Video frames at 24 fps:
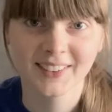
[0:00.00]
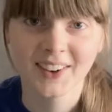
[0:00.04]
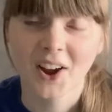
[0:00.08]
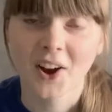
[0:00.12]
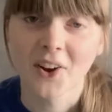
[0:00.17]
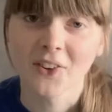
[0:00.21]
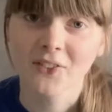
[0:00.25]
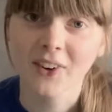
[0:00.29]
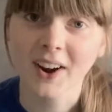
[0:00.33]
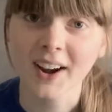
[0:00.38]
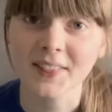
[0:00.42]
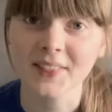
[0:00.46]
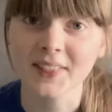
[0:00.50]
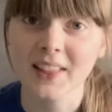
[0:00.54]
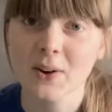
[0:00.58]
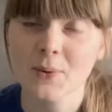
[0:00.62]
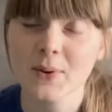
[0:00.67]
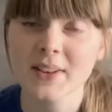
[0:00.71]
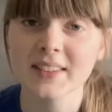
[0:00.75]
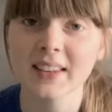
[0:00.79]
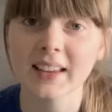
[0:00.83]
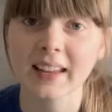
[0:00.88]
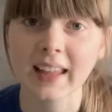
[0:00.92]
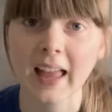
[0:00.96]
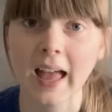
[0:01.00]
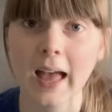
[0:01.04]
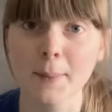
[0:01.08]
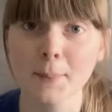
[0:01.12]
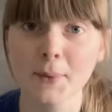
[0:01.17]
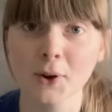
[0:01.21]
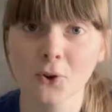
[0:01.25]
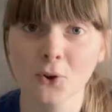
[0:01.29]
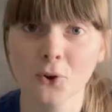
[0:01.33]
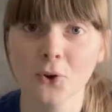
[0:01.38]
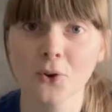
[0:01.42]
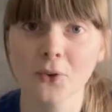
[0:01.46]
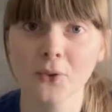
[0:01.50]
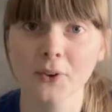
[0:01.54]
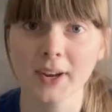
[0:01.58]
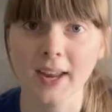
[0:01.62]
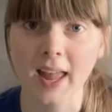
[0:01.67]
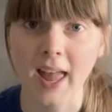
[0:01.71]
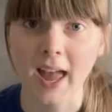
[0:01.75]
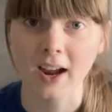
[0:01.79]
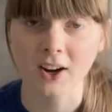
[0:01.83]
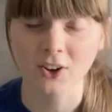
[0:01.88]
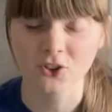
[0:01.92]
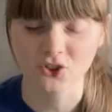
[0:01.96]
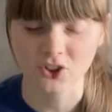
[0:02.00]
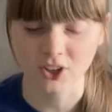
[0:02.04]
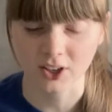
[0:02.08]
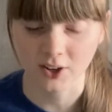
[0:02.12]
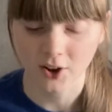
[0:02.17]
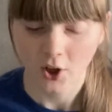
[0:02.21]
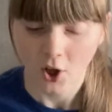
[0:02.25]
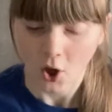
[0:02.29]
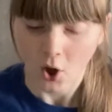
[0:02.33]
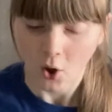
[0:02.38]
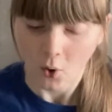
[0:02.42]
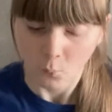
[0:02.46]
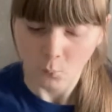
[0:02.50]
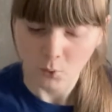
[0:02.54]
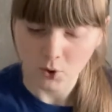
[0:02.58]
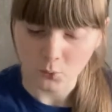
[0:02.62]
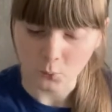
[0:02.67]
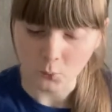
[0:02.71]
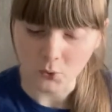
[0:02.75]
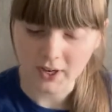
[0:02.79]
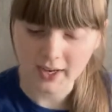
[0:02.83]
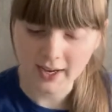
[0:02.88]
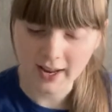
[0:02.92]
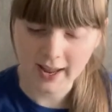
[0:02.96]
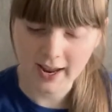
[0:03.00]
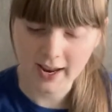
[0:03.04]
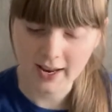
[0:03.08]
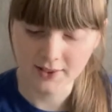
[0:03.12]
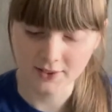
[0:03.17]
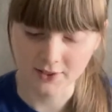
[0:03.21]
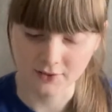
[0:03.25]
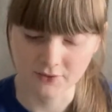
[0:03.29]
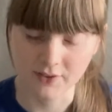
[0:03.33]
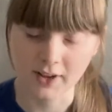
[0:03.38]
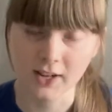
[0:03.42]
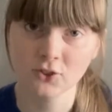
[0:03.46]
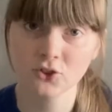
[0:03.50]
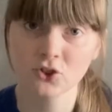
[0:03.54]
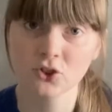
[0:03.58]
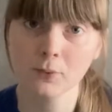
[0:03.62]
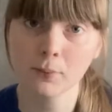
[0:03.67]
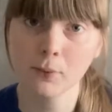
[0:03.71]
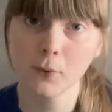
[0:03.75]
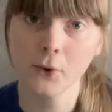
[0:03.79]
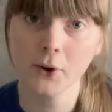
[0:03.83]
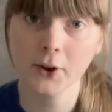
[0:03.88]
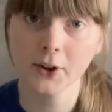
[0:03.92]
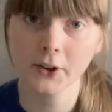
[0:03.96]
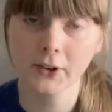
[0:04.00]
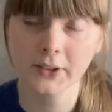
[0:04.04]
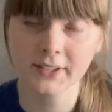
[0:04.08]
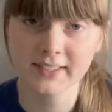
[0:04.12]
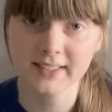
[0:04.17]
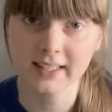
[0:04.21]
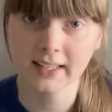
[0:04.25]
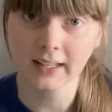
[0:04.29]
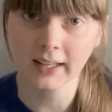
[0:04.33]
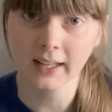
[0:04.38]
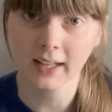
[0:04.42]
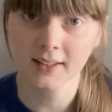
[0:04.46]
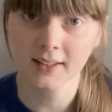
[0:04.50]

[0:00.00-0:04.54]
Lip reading: Right, there was a chemical reaction. When we had the vegetable oil sitting on